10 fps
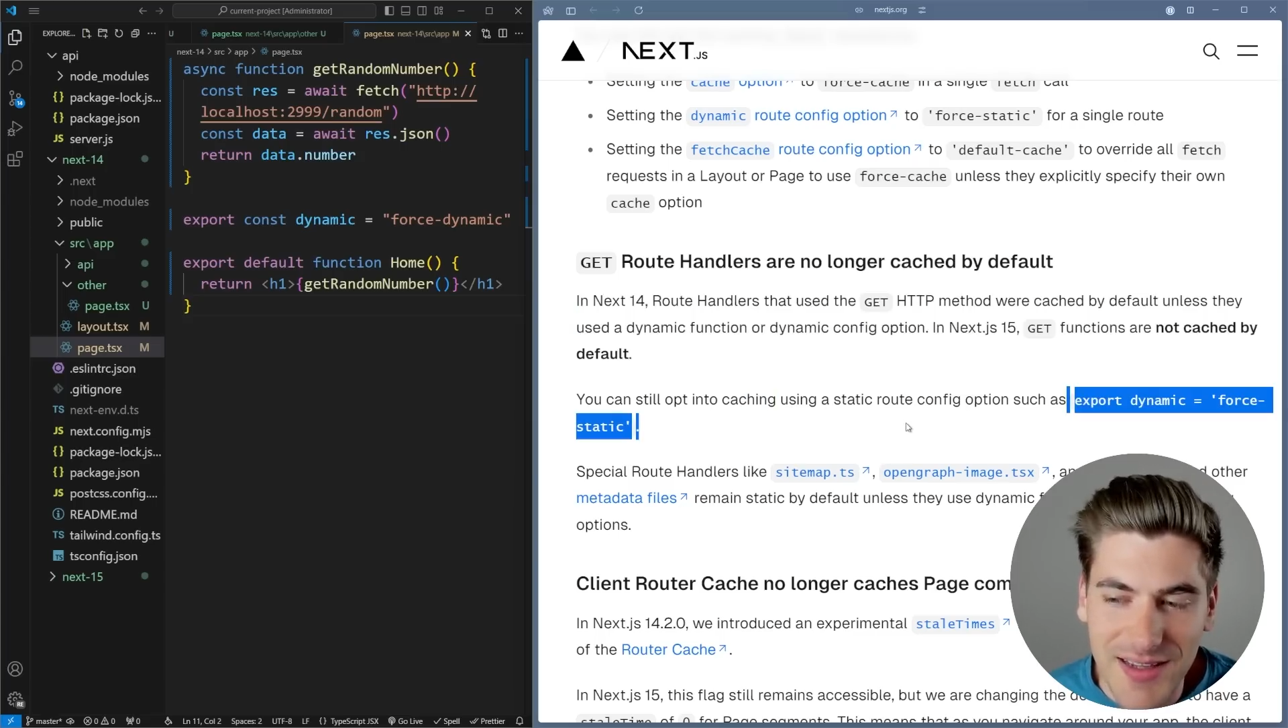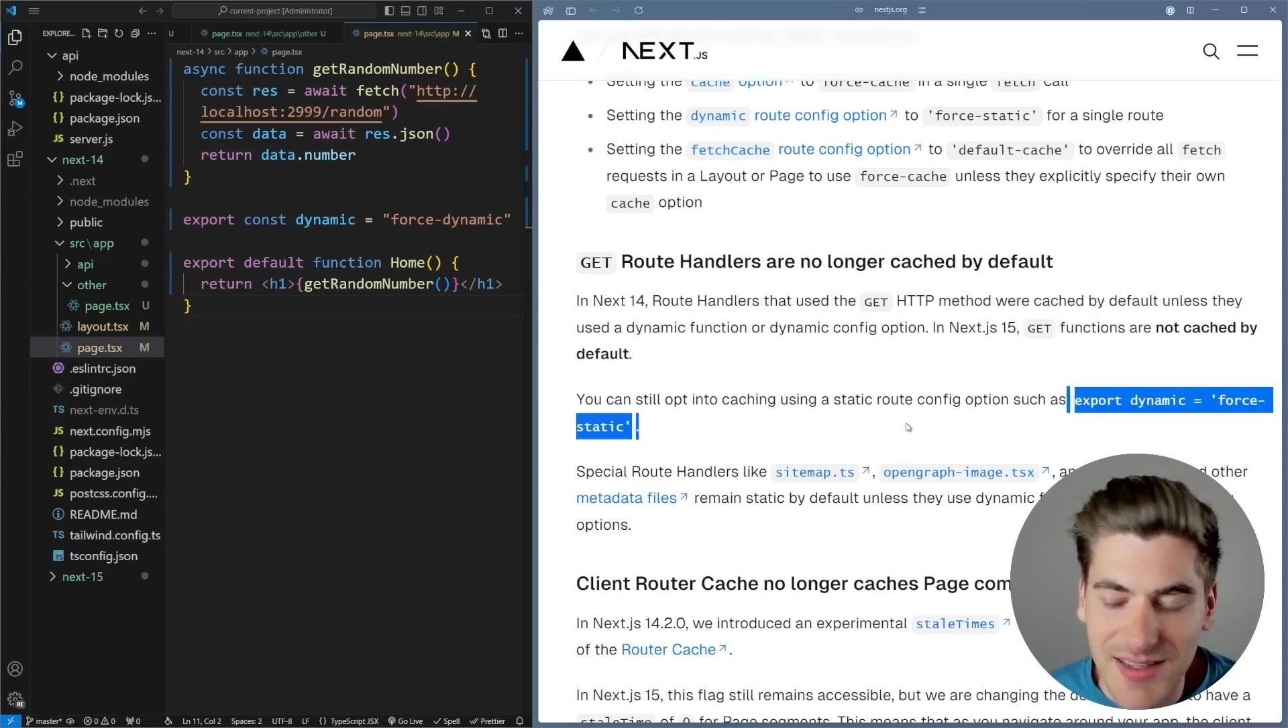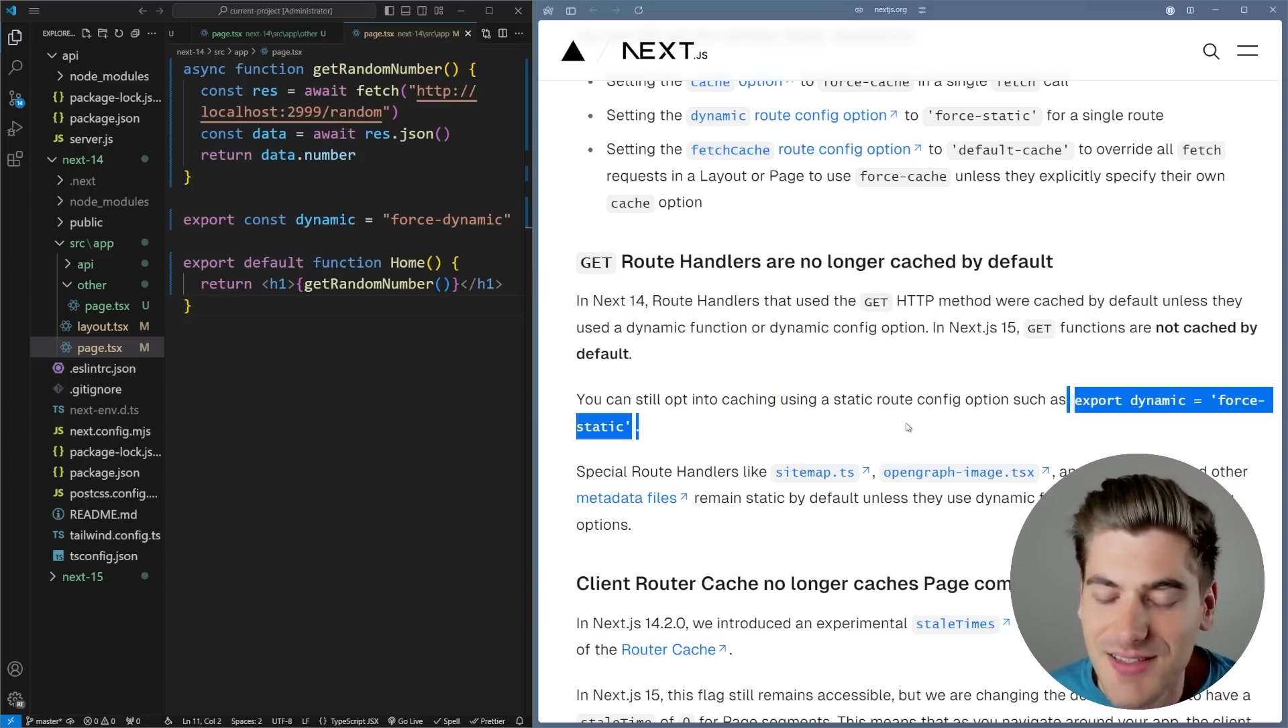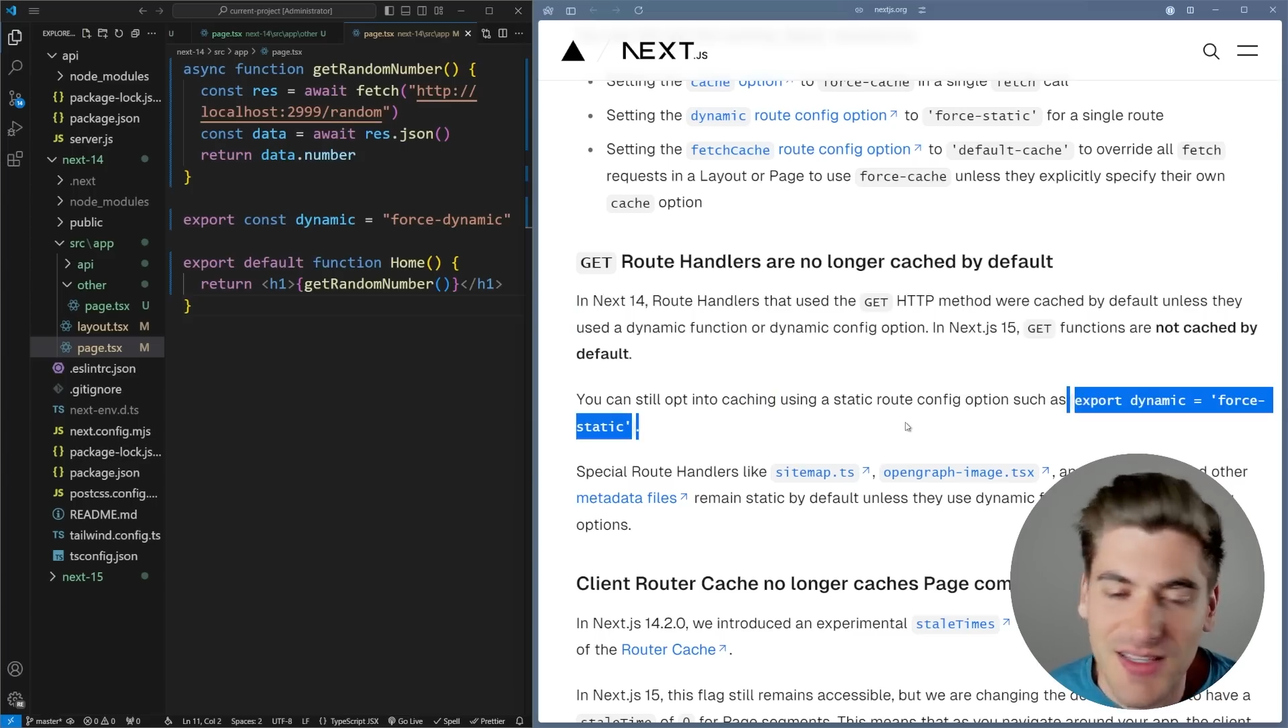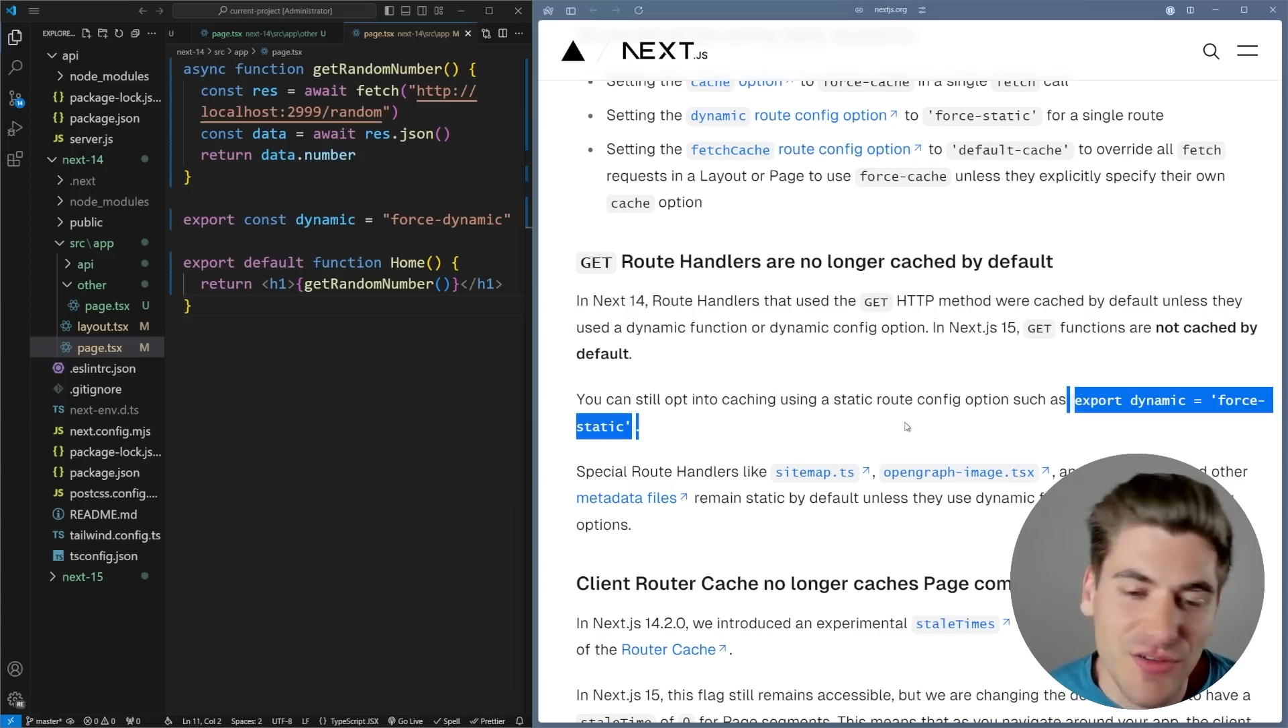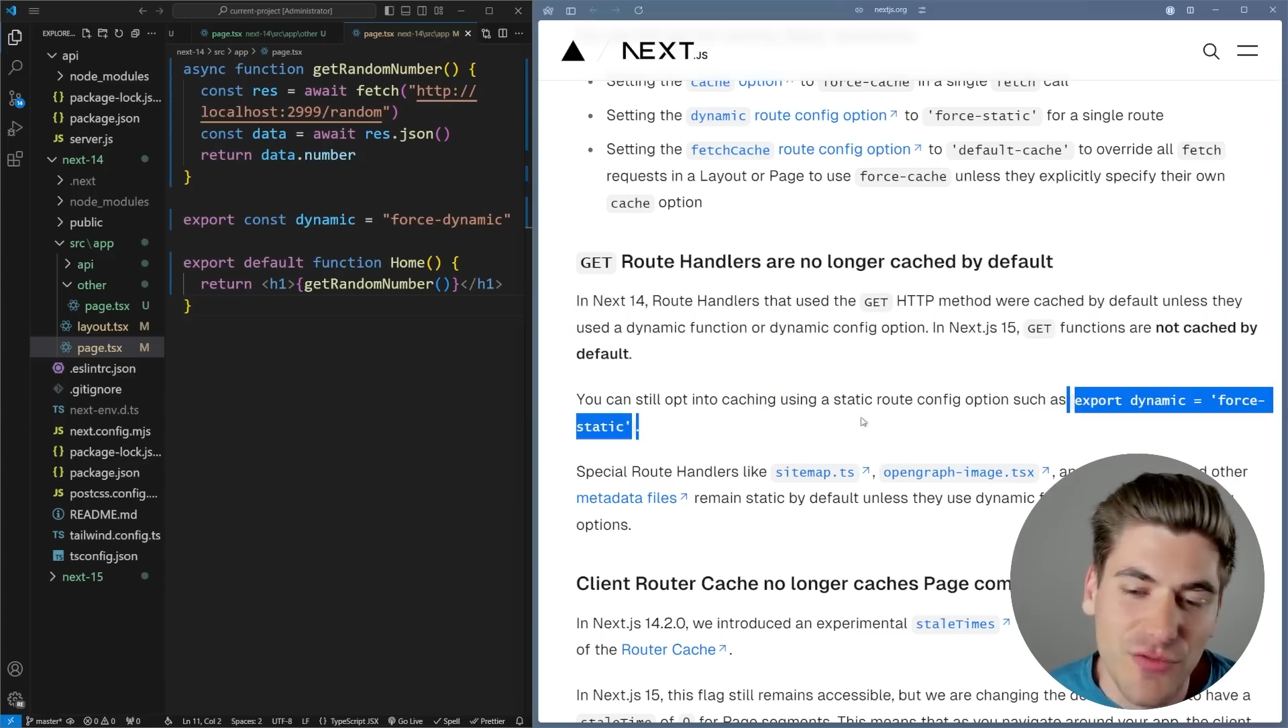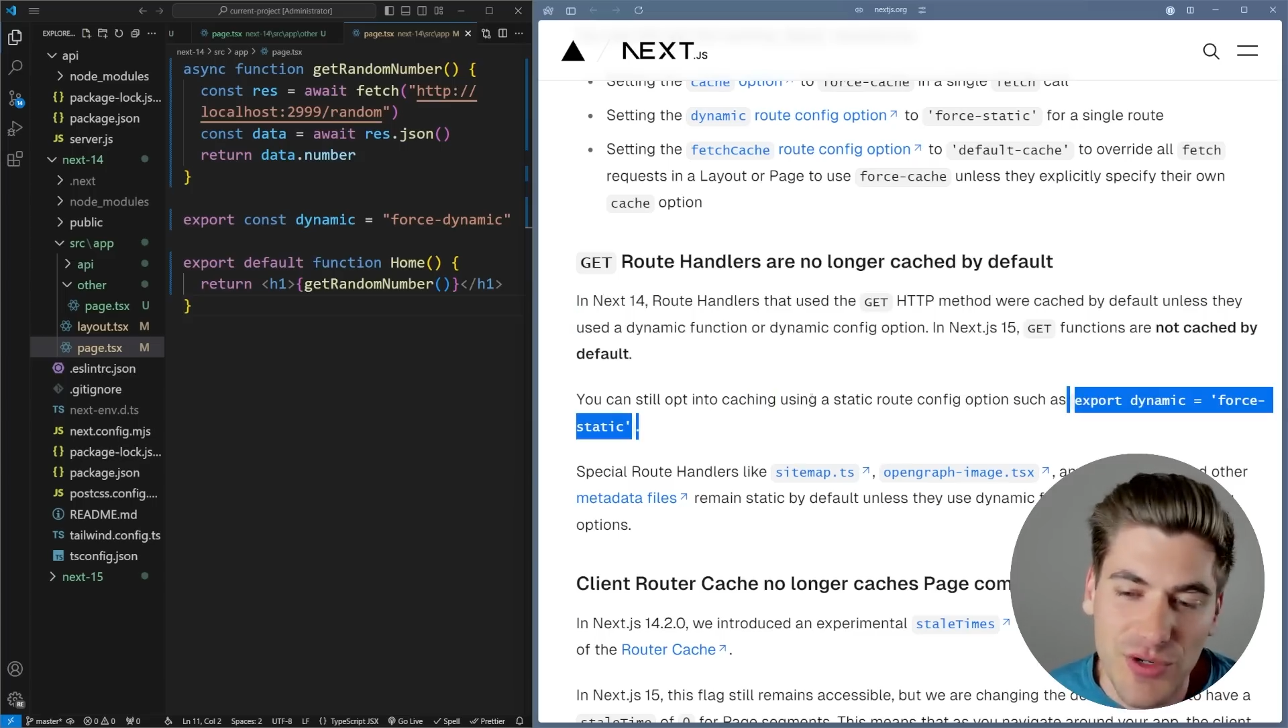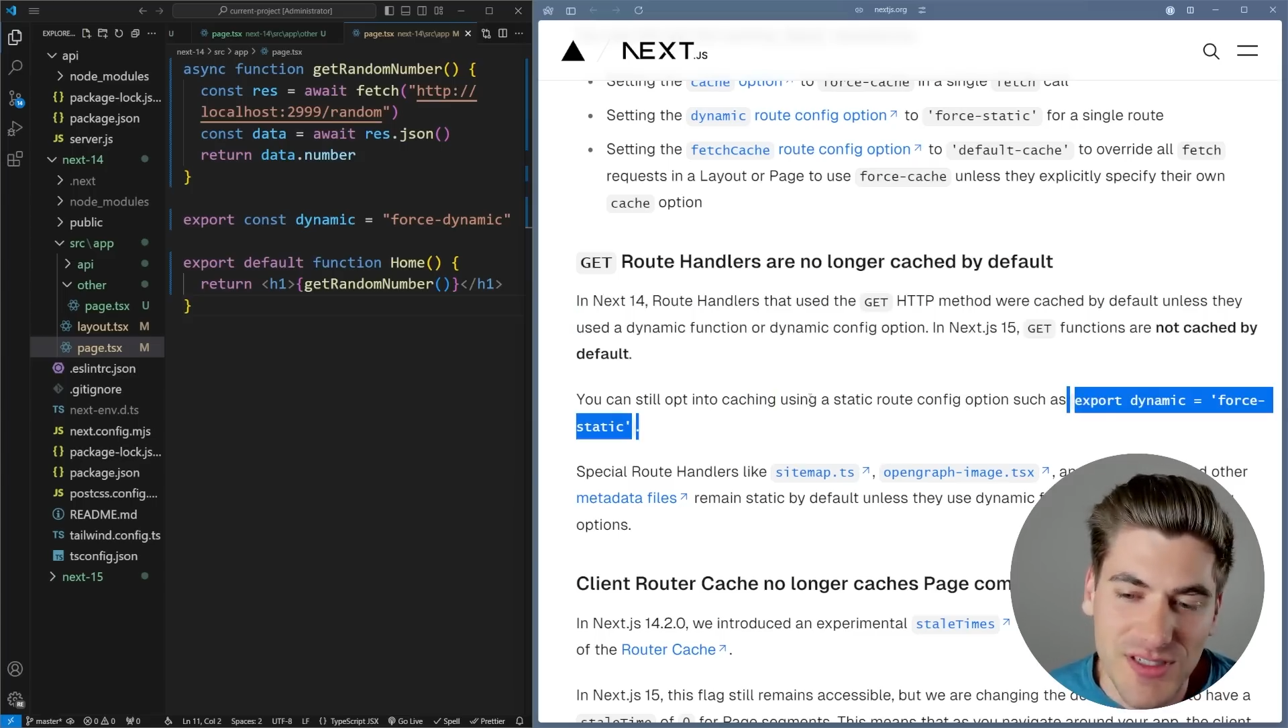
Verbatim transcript: instead of force